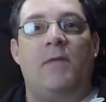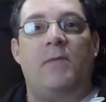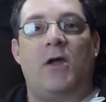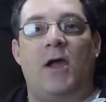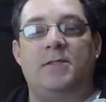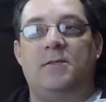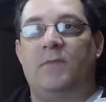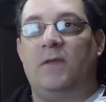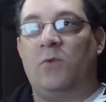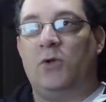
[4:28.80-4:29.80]
Remember guys,
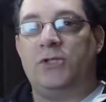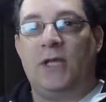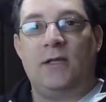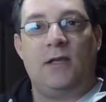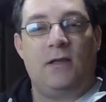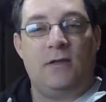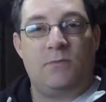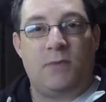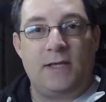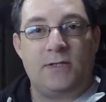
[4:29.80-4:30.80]
you're watching,
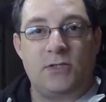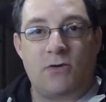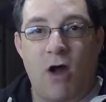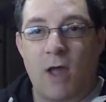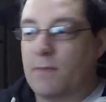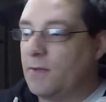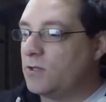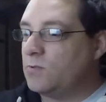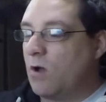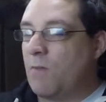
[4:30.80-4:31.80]
please subscribe,
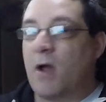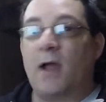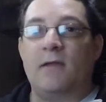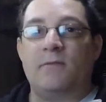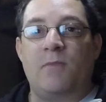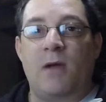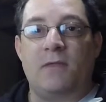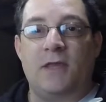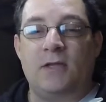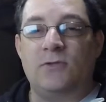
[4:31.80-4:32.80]
because what I might might
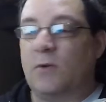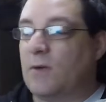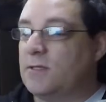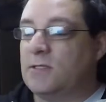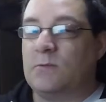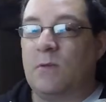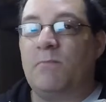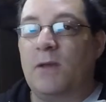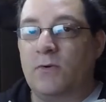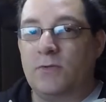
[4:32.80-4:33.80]
be thinking doing once this has been
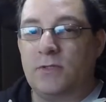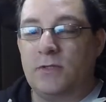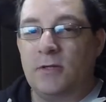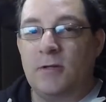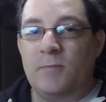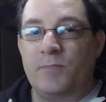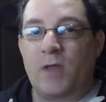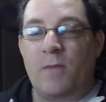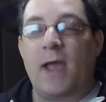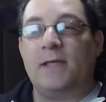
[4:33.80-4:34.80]
built,
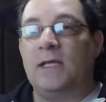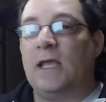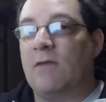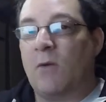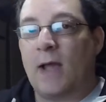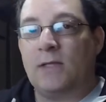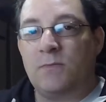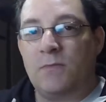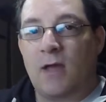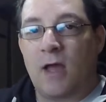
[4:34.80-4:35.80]
I might actually give it away
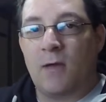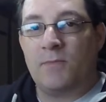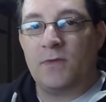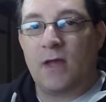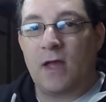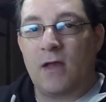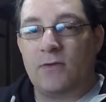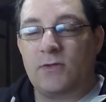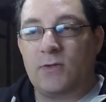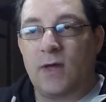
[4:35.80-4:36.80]
to um,
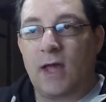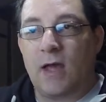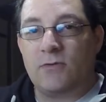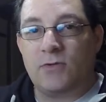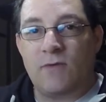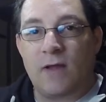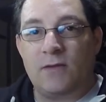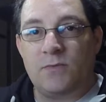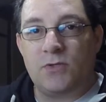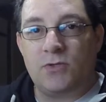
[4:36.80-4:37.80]
to, uh, to a
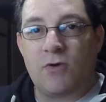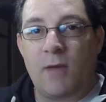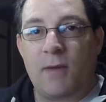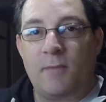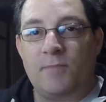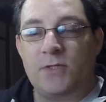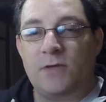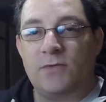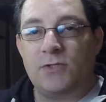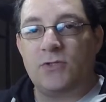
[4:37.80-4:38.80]
random subscriber. So
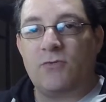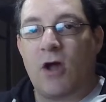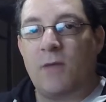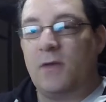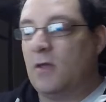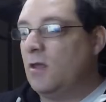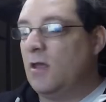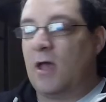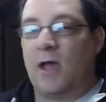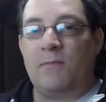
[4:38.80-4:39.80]
if you subscribe
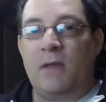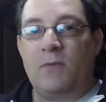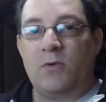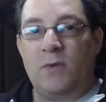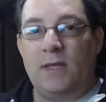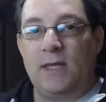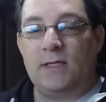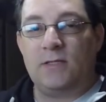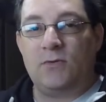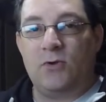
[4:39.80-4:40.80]
and uh, maybe want to win
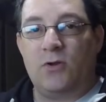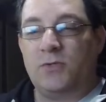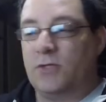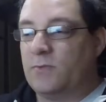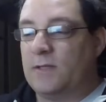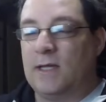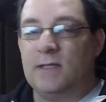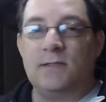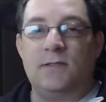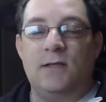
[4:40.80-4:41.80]
this, or an opportunity to win
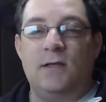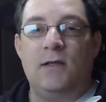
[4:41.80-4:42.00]
this,